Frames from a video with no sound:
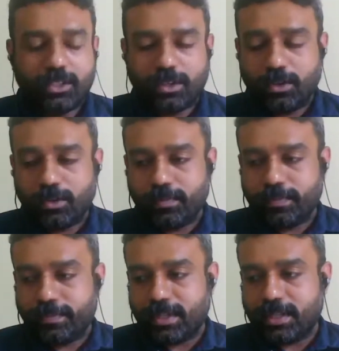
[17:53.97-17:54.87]

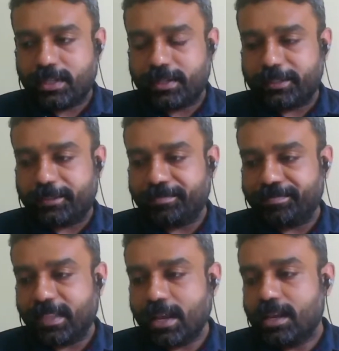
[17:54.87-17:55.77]
so, uh,
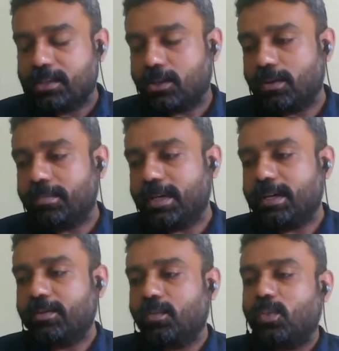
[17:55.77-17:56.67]

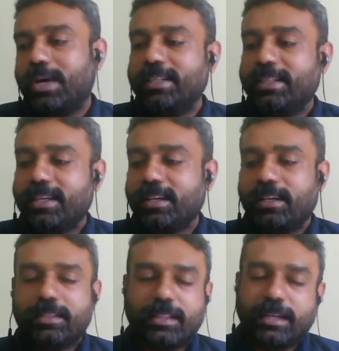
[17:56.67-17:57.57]
one thing,
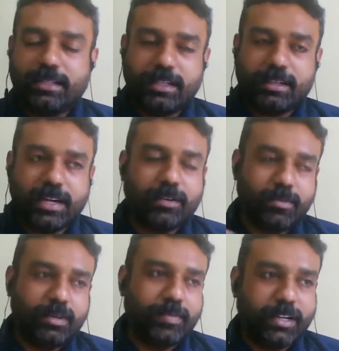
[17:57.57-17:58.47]
it might
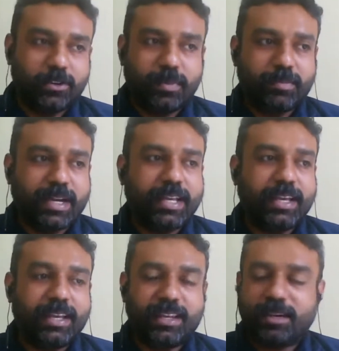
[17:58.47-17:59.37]
not be my
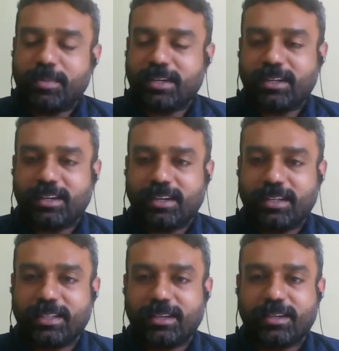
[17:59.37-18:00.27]
area, but
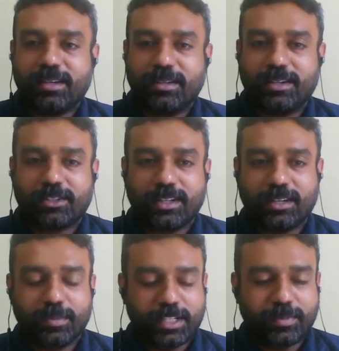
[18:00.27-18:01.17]
I think Dr.
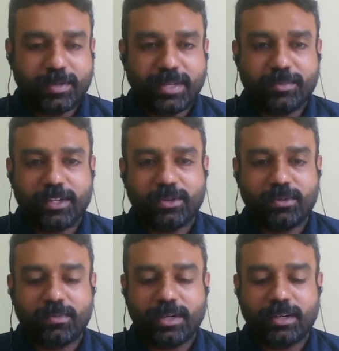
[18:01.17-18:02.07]
Ramesh might be able
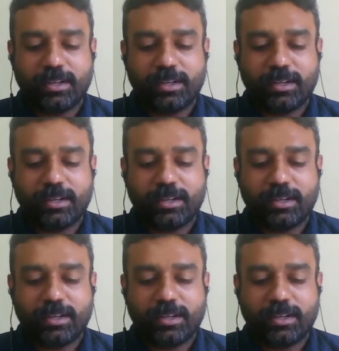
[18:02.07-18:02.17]
to